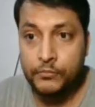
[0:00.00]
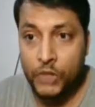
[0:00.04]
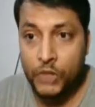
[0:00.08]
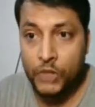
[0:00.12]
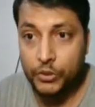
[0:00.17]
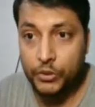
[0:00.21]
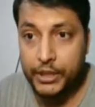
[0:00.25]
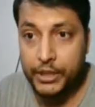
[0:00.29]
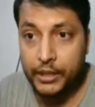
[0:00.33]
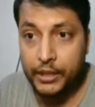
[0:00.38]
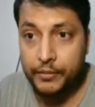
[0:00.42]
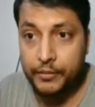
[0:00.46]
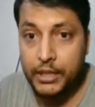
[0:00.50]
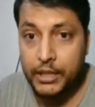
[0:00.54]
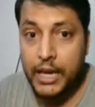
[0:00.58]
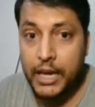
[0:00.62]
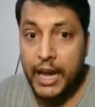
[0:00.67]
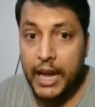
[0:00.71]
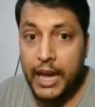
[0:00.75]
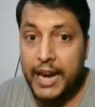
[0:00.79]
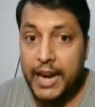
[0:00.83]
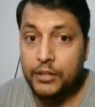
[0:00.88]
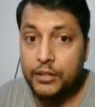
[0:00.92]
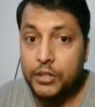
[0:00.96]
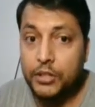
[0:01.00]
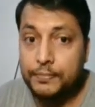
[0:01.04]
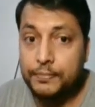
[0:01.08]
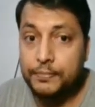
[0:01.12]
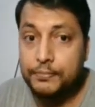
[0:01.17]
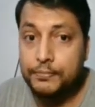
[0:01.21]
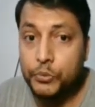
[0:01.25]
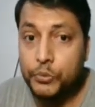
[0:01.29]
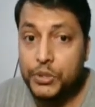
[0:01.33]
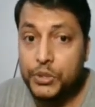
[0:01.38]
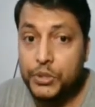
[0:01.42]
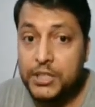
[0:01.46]
Okay, and the
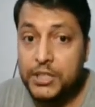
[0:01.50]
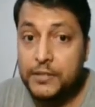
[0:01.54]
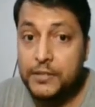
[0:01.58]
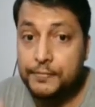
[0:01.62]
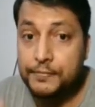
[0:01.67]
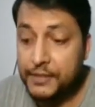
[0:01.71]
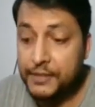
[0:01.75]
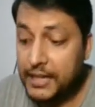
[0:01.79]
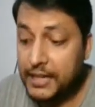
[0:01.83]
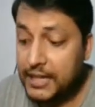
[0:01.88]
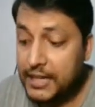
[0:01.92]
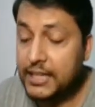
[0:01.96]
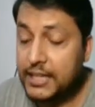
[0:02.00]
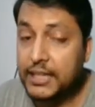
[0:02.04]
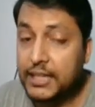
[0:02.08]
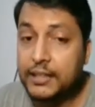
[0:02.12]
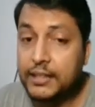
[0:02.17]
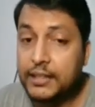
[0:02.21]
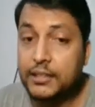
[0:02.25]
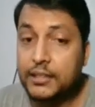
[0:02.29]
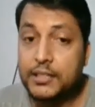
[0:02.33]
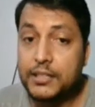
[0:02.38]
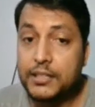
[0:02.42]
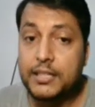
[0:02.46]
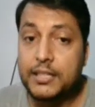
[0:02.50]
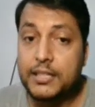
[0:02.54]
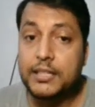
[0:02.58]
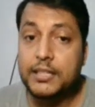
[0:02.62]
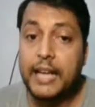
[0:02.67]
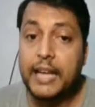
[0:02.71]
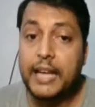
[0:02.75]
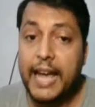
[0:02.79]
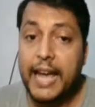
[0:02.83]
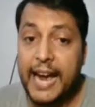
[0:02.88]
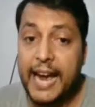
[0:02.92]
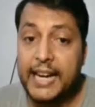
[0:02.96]
fluid filled in this
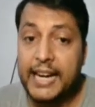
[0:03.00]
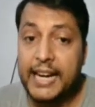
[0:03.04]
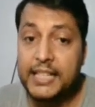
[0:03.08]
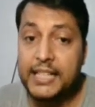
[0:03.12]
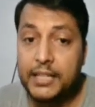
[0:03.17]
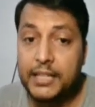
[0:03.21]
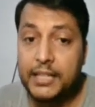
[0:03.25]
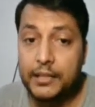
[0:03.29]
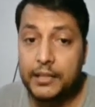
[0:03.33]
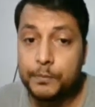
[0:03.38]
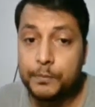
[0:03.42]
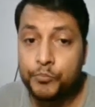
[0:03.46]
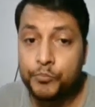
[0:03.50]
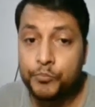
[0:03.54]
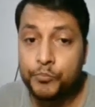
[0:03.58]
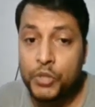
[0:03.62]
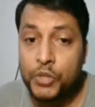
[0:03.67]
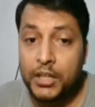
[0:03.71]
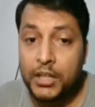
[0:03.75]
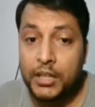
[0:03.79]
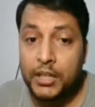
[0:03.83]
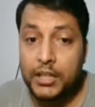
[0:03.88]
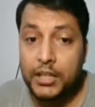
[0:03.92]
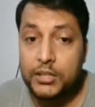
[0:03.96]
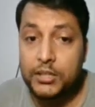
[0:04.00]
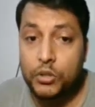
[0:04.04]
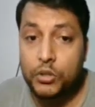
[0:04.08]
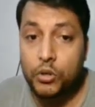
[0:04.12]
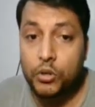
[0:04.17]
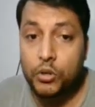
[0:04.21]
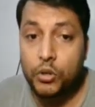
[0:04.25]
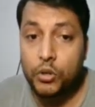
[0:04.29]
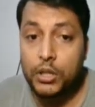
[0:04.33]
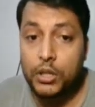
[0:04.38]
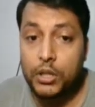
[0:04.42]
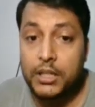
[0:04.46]
antrum is
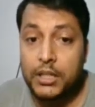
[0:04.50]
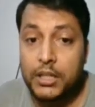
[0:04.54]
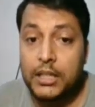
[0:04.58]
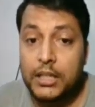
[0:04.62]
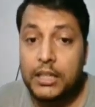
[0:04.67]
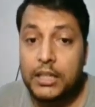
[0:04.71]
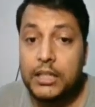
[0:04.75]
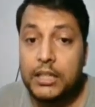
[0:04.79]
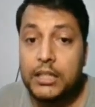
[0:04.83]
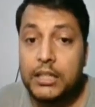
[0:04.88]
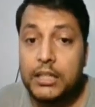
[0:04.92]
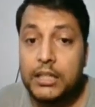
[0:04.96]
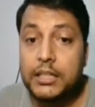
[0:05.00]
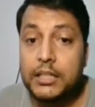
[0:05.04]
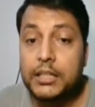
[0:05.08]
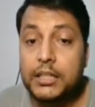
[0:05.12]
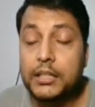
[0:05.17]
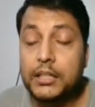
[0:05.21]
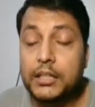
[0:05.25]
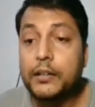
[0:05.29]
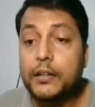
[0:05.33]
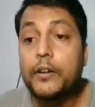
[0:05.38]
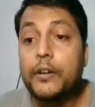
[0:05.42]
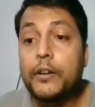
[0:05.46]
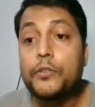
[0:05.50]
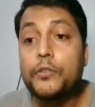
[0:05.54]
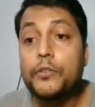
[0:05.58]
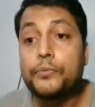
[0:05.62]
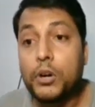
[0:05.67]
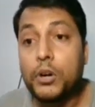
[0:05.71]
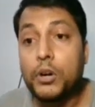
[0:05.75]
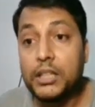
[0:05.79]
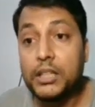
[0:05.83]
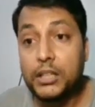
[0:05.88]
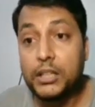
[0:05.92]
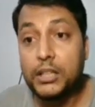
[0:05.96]
called Leaker
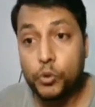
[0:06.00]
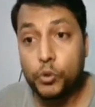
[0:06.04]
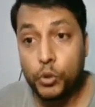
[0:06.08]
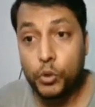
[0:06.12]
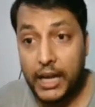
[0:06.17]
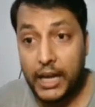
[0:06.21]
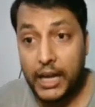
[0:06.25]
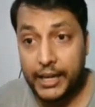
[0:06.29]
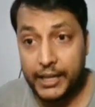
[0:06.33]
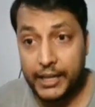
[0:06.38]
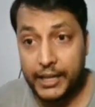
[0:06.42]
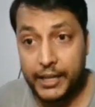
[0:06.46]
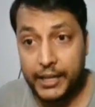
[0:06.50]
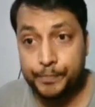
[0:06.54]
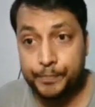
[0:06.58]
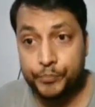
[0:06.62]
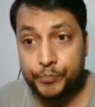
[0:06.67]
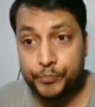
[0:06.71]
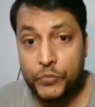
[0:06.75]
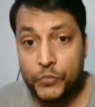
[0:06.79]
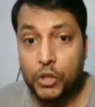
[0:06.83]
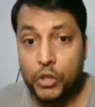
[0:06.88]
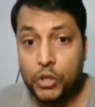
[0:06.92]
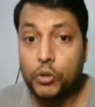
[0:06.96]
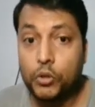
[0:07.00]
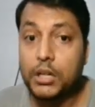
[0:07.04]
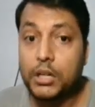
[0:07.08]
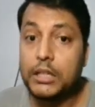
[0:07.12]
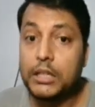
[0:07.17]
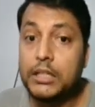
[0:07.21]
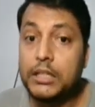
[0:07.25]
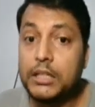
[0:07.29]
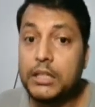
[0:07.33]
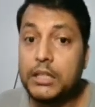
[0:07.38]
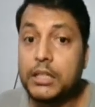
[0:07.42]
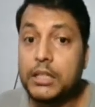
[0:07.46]
folliculi or
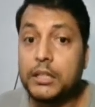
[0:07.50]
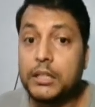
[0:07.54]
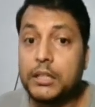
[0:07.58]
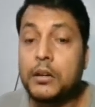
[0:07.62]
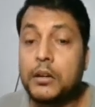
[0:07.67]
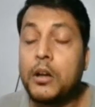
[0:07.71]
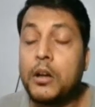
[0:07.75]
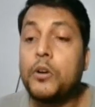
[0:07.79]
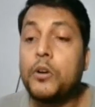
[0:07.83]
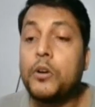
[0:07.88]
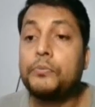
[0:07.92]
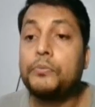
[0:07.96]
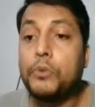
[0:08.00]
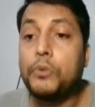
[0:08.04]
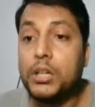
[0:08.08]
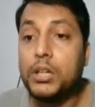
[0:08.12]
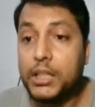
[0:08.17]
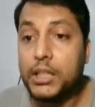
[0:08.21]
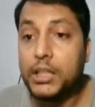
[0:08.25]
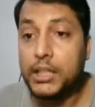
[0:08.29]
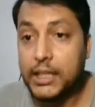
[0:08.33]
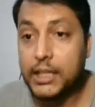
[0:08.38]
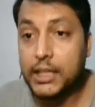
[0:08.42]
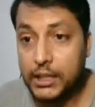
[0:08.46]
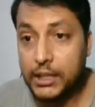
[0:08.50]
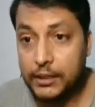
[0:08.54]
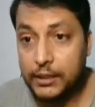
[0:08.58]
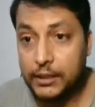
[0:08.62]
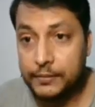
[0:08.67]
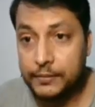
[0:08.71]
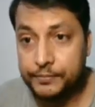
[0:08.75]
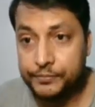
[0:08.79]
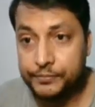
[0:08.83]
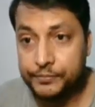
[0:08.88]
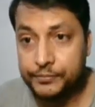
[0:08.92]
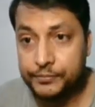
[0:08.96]
Leaker follicle.
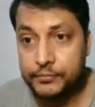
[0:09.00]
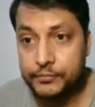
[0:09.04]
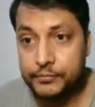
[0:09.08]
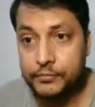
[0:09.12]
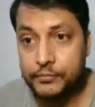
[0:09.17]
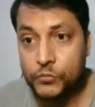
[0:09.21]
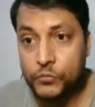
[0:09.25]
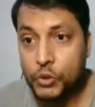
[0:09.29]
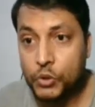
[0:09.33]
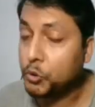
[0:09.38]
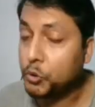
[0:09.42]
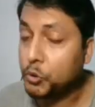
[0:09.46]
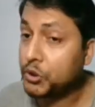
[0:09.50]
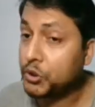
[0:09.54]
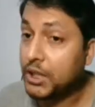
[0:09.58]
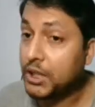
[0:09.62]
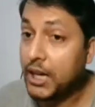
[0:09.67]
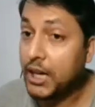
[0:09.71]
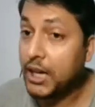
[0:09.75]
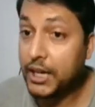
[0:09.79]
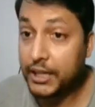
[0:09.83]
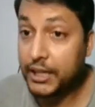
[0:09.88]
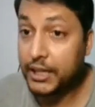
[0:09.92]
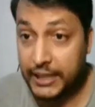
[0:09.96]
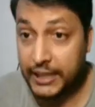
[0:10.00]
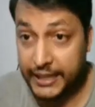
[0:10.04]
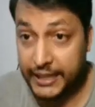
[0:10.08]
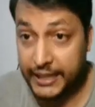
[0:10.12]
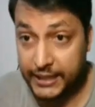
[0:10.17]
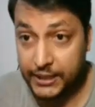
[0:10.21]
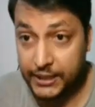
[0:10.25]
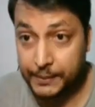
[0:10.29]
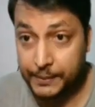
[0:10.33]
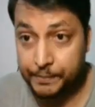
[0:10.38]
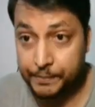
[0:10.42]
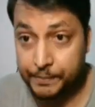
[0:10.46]
Both are
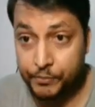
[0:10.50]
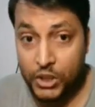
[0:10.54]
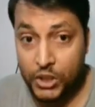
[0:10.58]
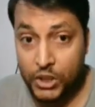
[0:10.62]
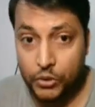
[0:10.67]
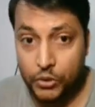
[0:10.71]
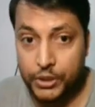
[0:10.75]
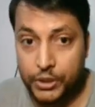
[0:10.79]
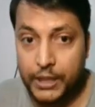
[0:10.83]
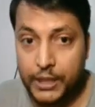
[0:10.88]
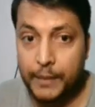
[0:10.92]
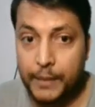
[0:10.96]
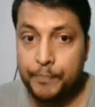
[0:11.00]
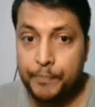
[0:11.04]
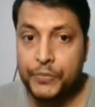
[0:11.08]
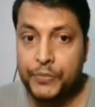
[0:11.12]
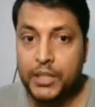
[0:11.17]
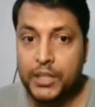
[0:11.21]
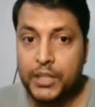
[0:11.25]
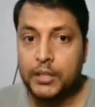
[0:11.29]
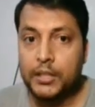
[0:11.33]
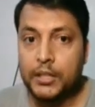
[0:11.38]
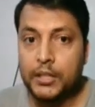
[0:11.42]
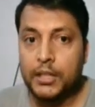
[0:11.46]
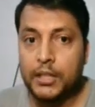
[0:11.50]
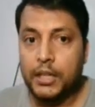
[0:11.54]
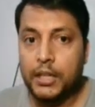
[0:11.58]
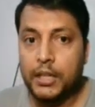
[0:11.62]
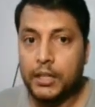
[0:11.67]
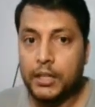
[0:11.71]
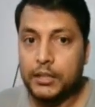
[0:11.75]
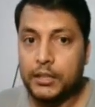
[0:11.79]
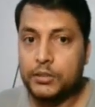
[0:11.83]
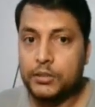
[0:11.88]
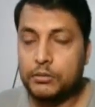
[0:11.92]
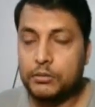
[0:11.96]
correct. Okay,
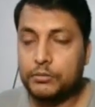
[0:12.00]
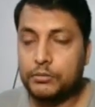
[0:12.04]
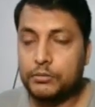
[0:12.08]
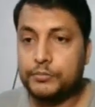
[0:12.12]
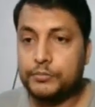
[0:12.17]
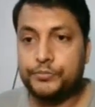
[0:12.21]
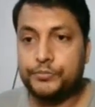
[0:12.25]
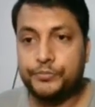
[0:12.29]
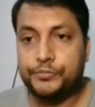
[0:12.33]
so